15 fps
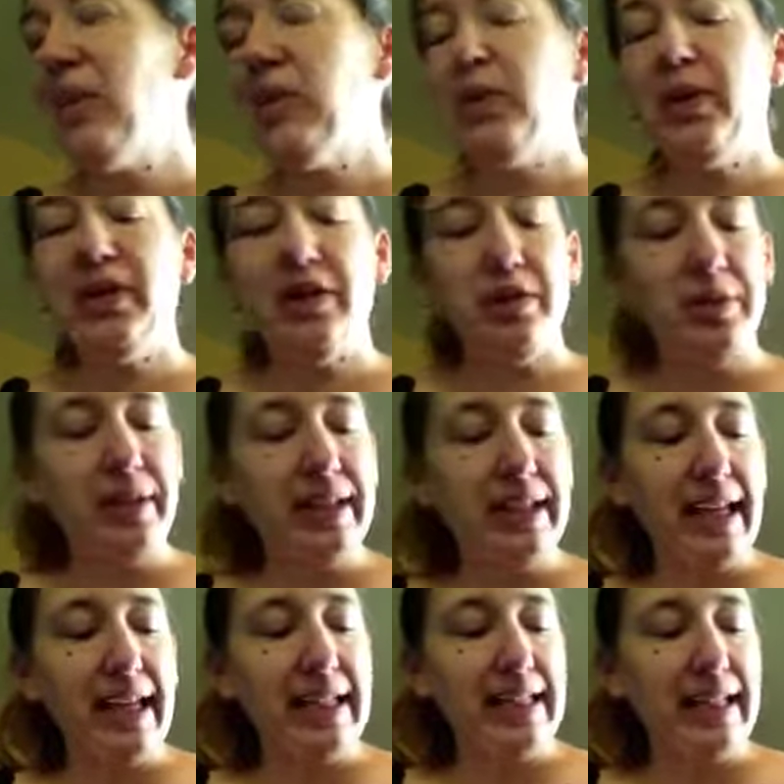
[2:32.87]
what they're doing
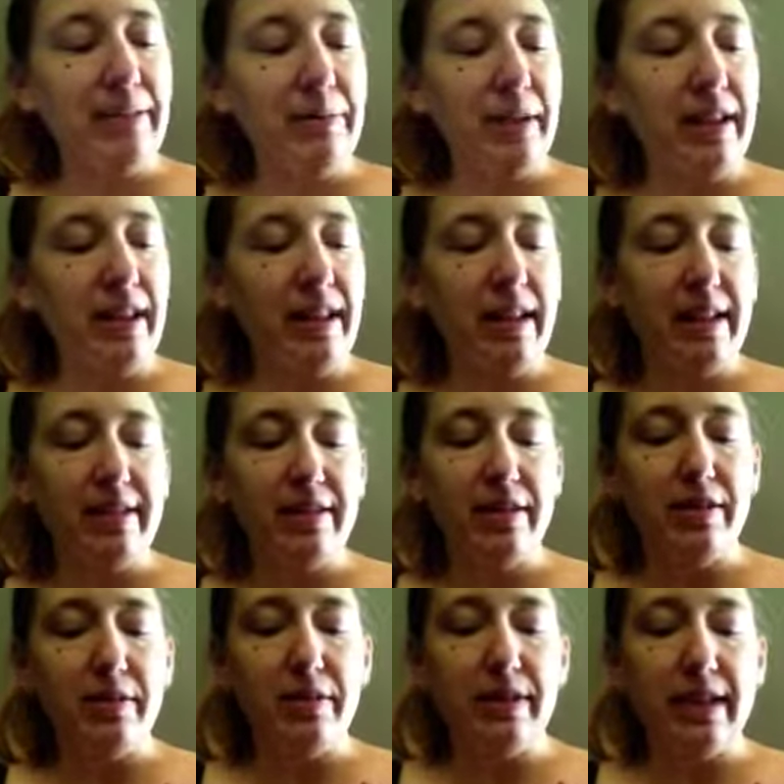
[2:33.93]
lately, one of the things they're
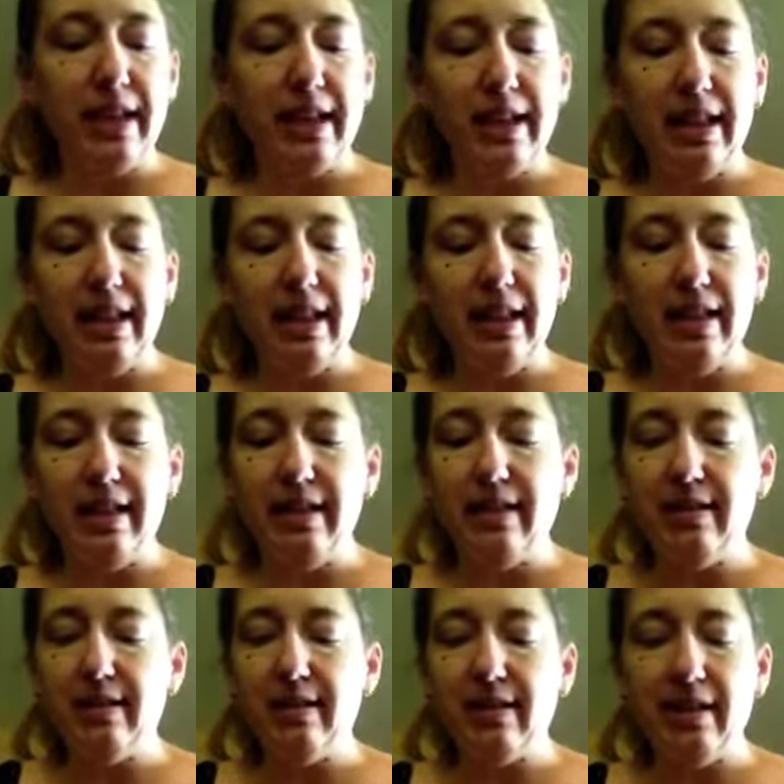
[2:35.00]
doing lately
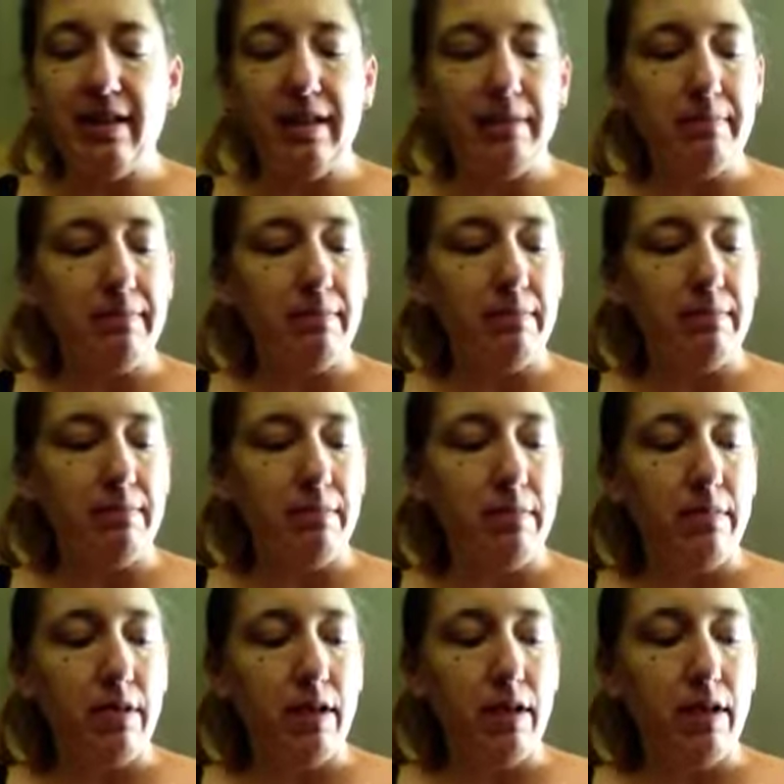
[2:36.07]
is
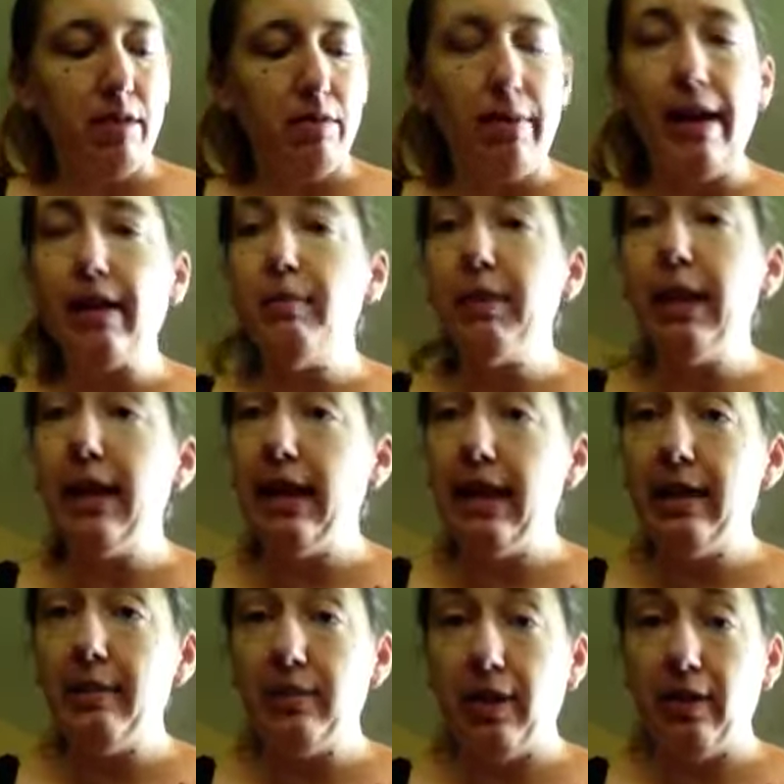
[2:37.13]
randomly
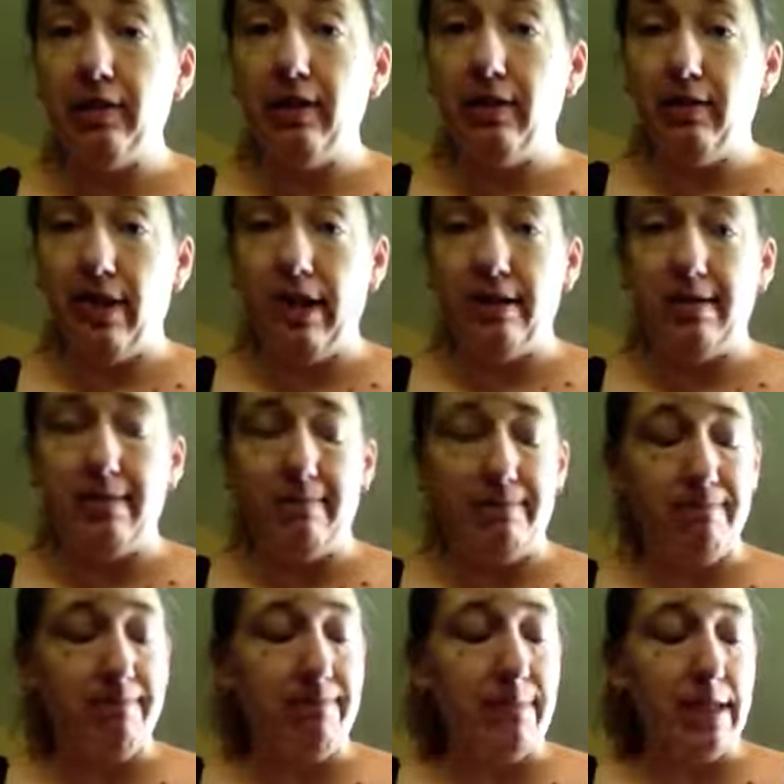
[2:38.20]
hitting themselves in the face.
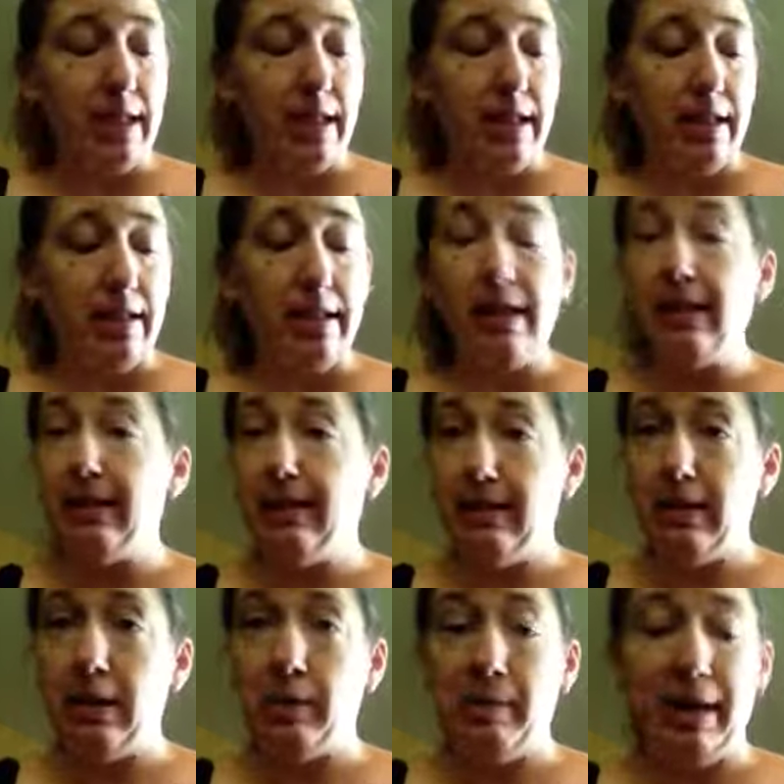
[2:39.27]
It's a little
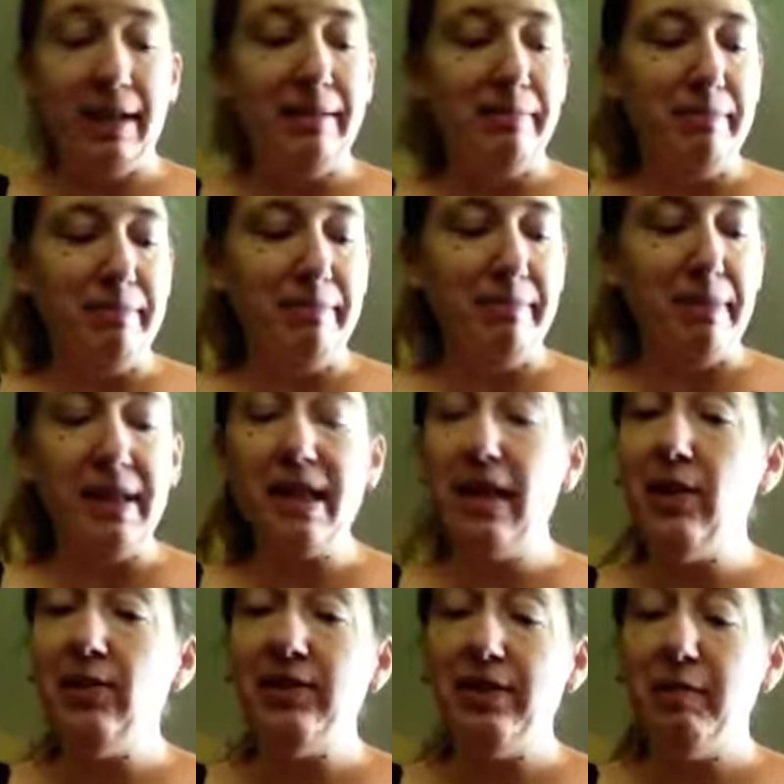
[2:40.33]
disturbing, but they
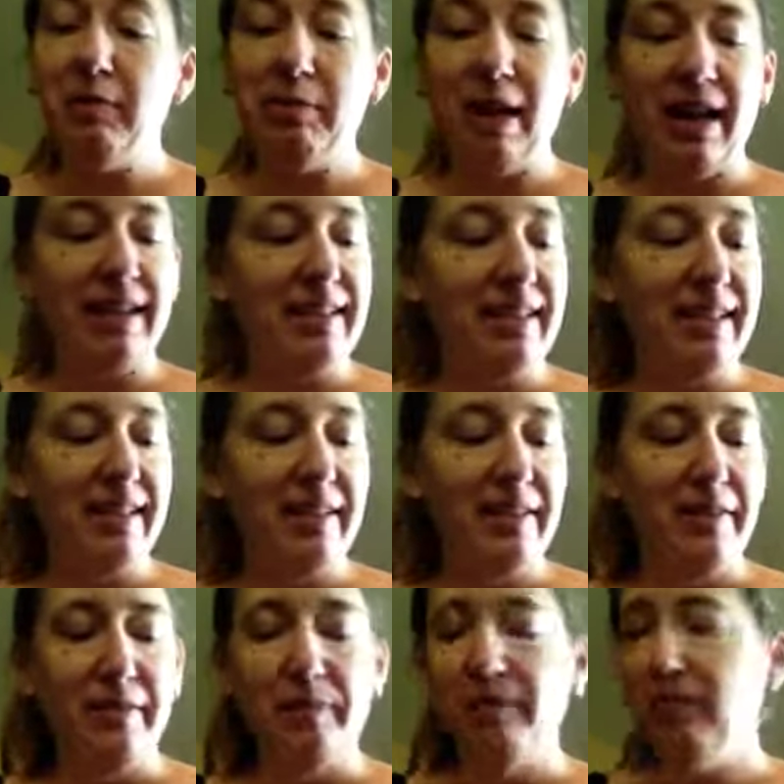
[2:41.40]
don't seem to mind.
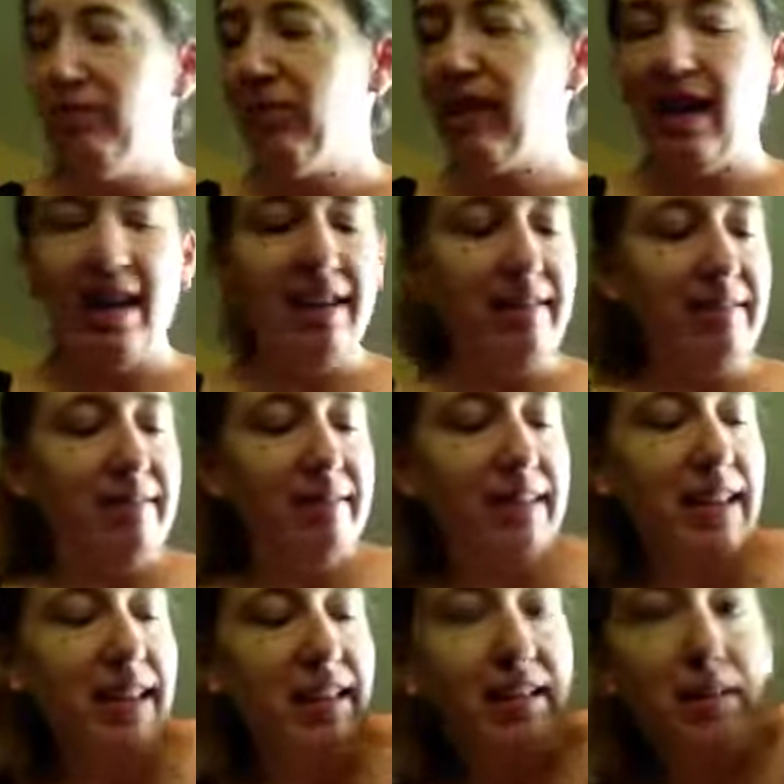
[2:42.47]
And
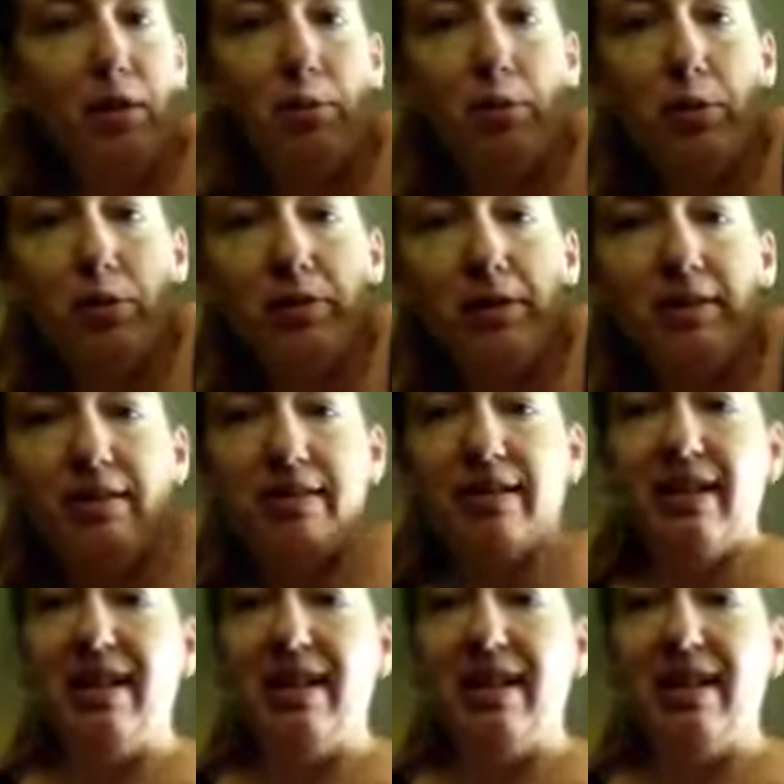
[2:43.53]
see, no bruises.